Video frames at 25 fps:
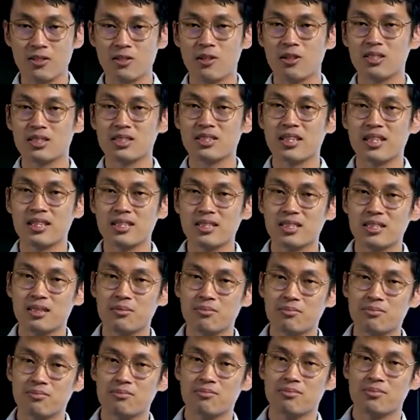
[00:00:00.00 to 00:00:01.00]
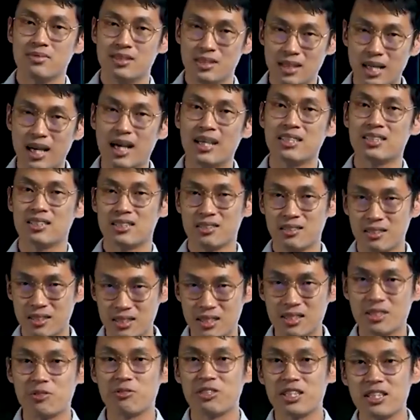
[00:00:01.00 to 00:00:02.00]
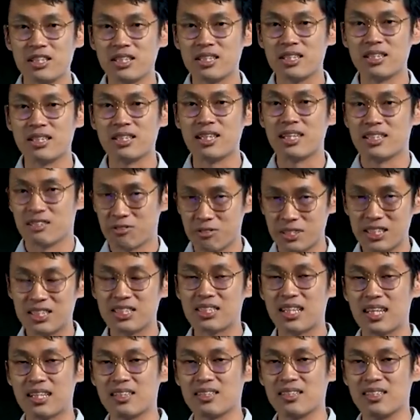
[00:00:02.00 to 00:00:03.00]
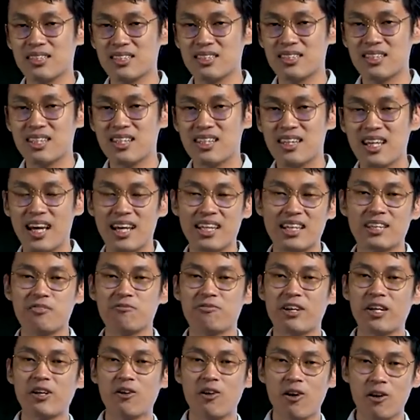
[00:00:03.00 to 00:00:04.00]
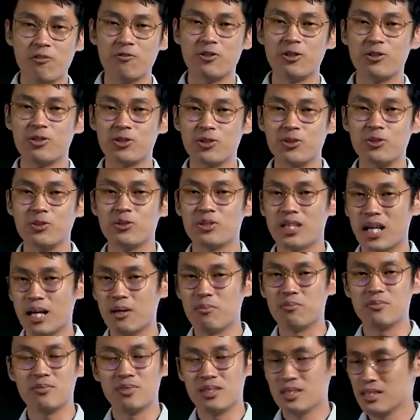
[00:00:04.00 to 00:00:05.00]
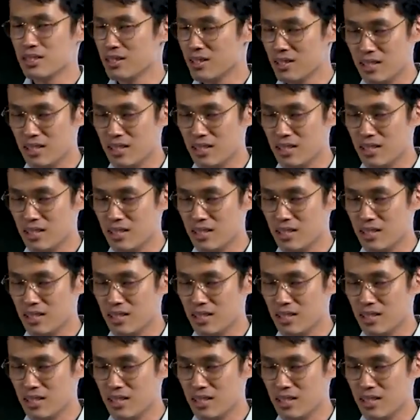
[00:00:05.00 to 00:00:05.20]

God's kingdom is really here. It has already started. And I invite all of you to come